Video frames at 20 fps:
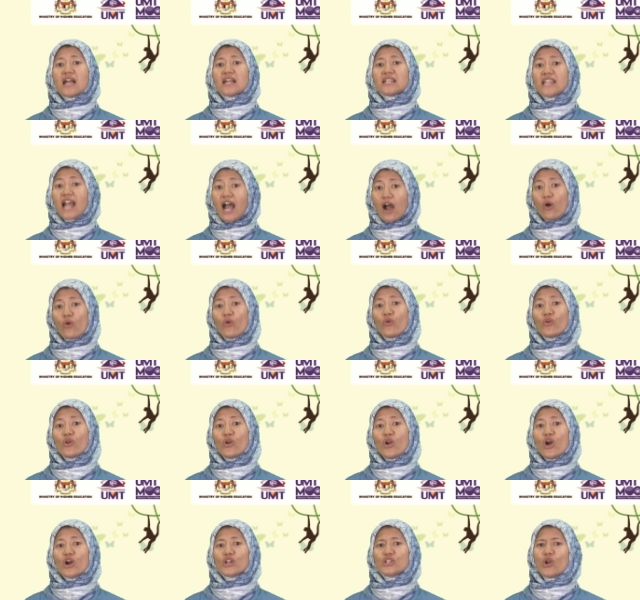Now,
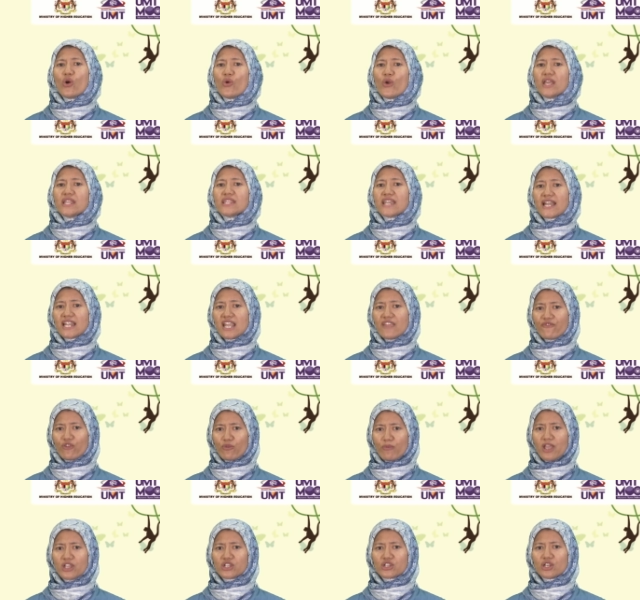knowing that
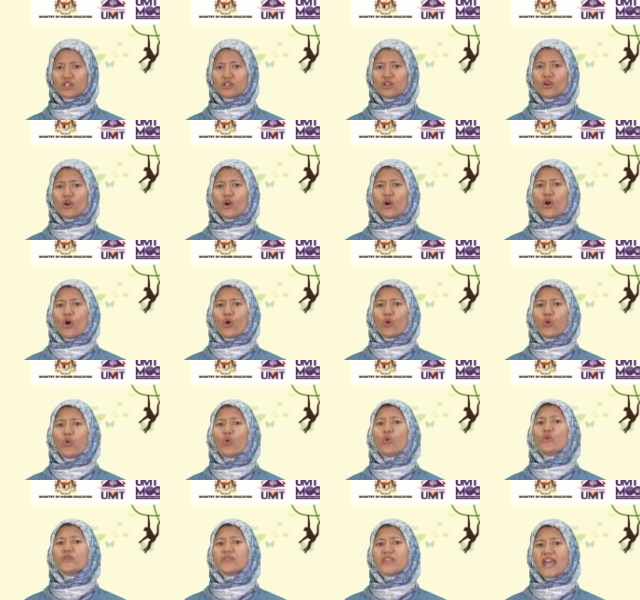information,
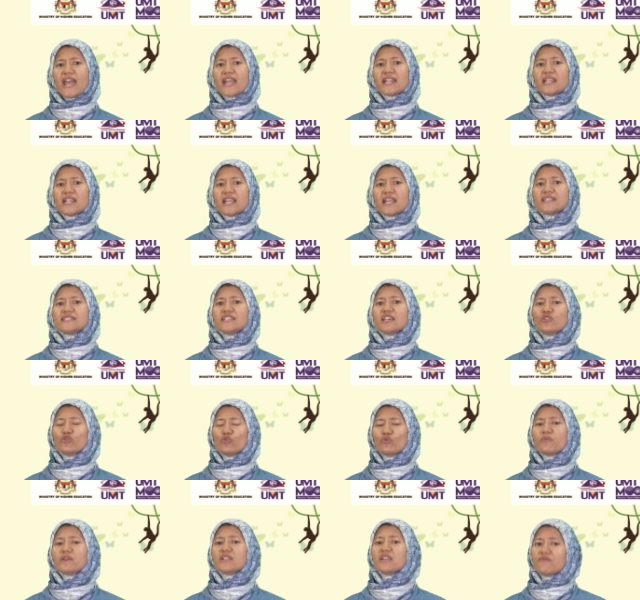who then is the
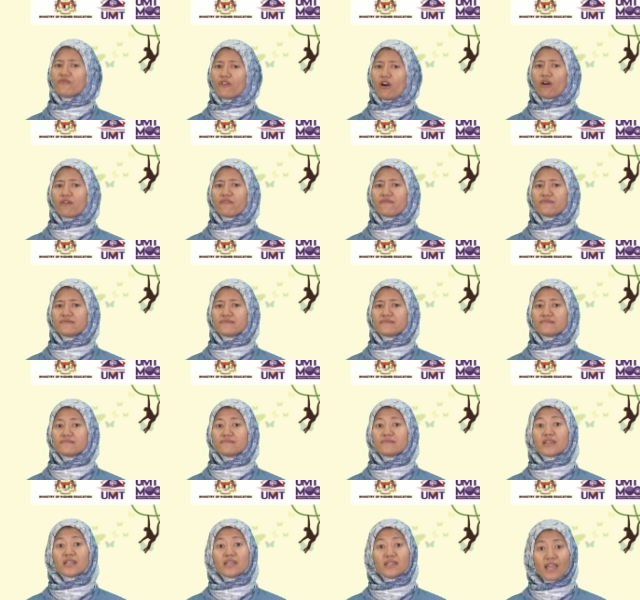human involved?
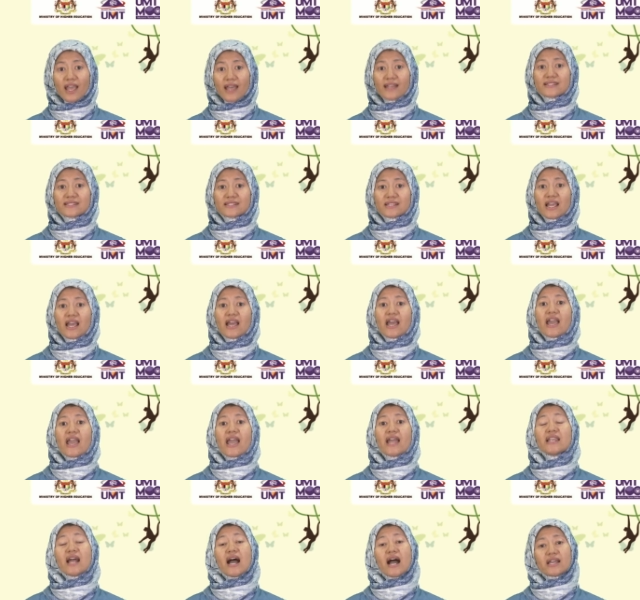Yes,
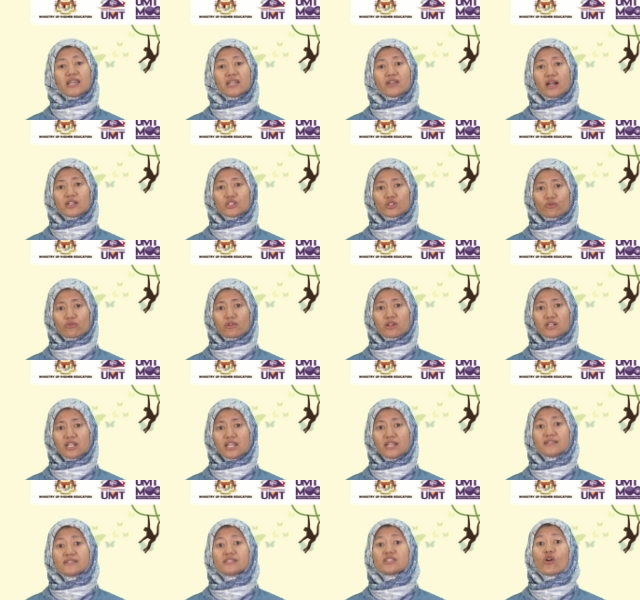an
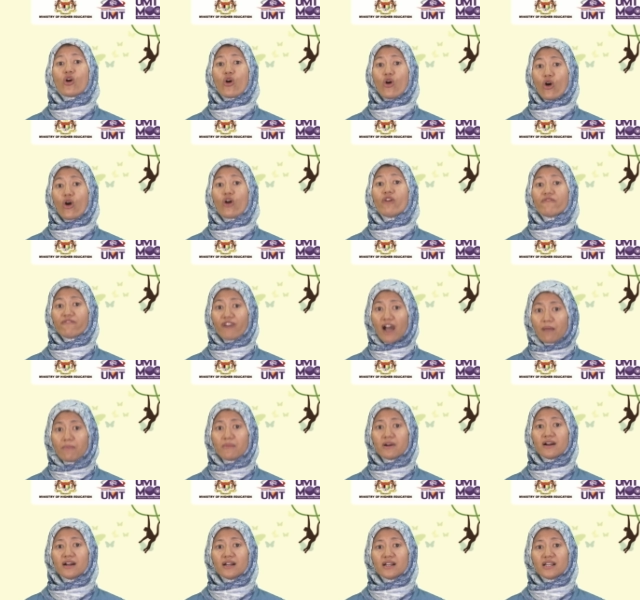agriculturalist or
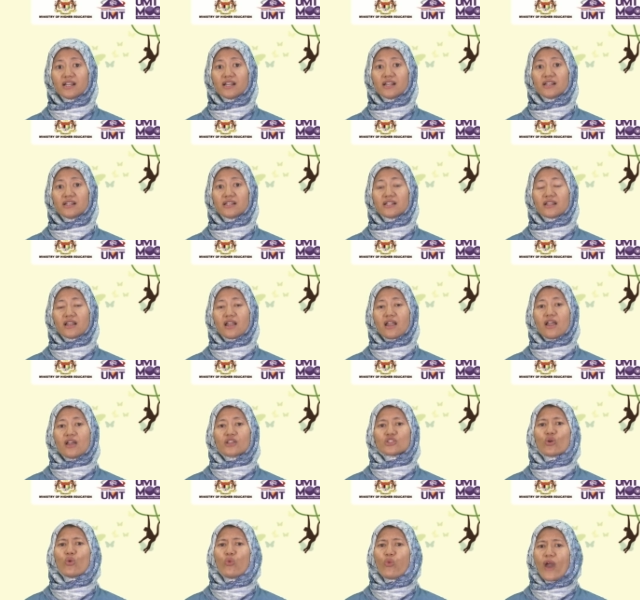farmer.
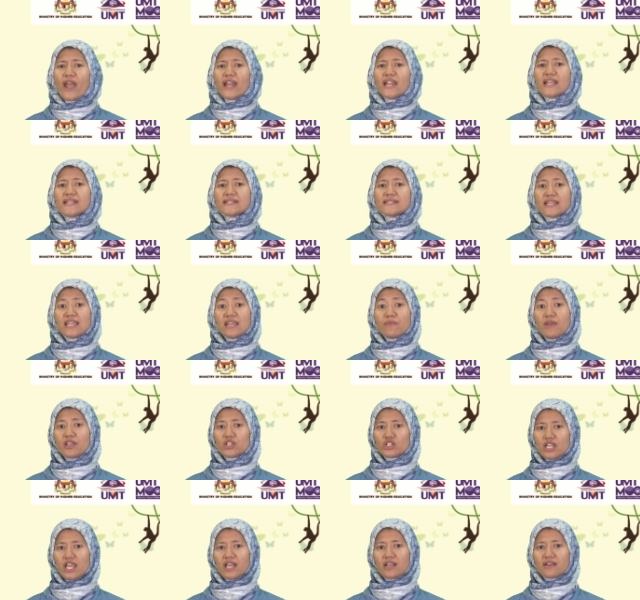So when is the
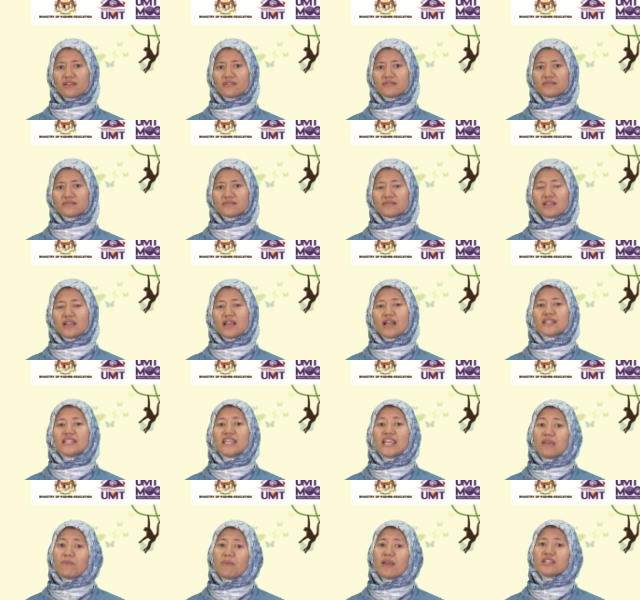image taken?
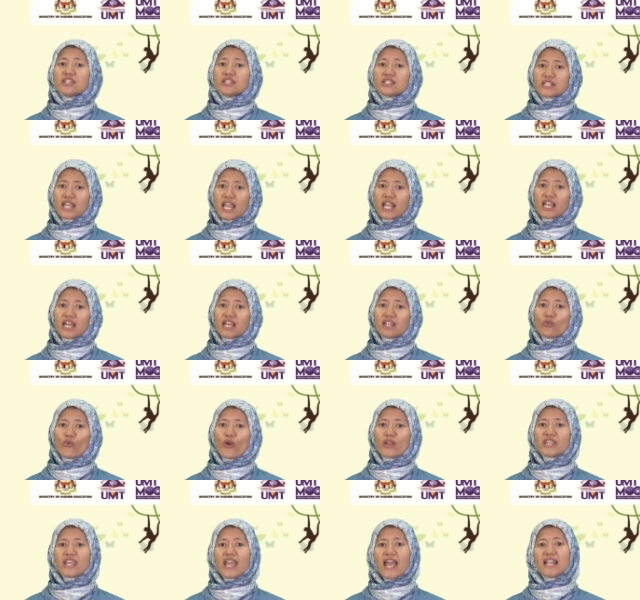The image is taken
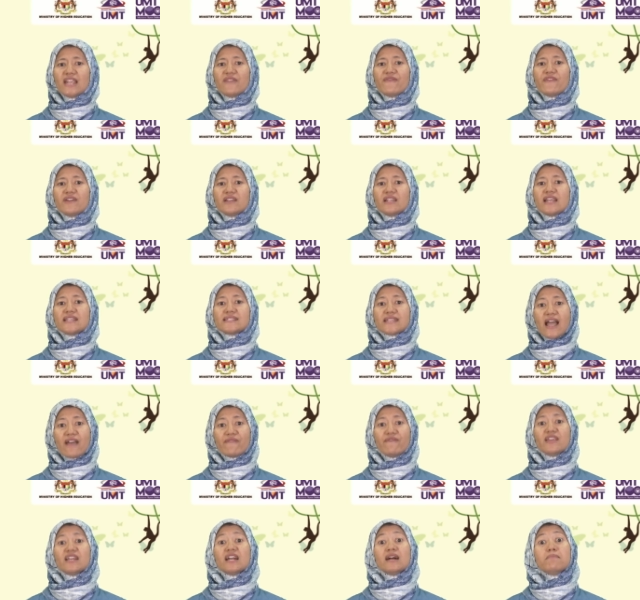when the elephant is
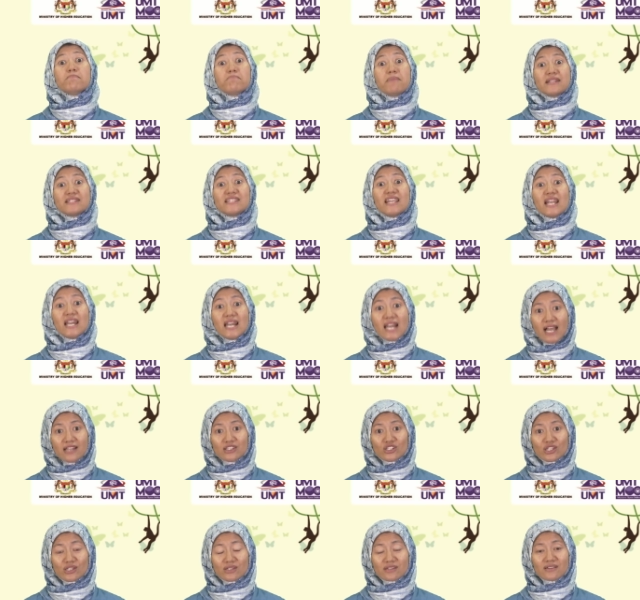having a midday
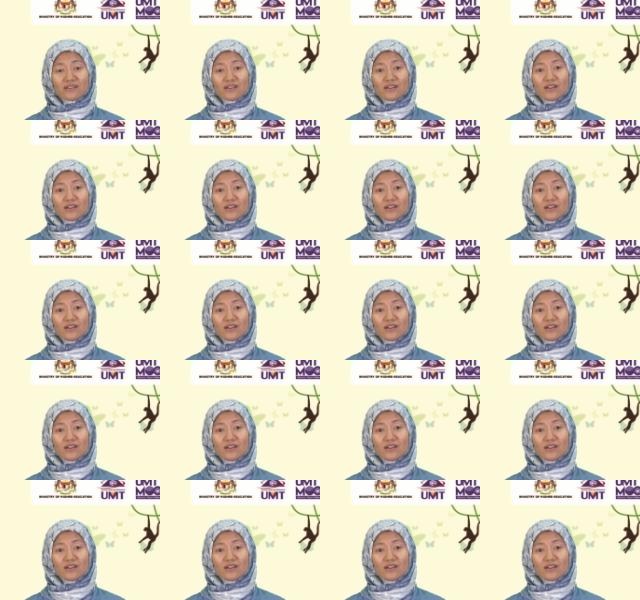lunch.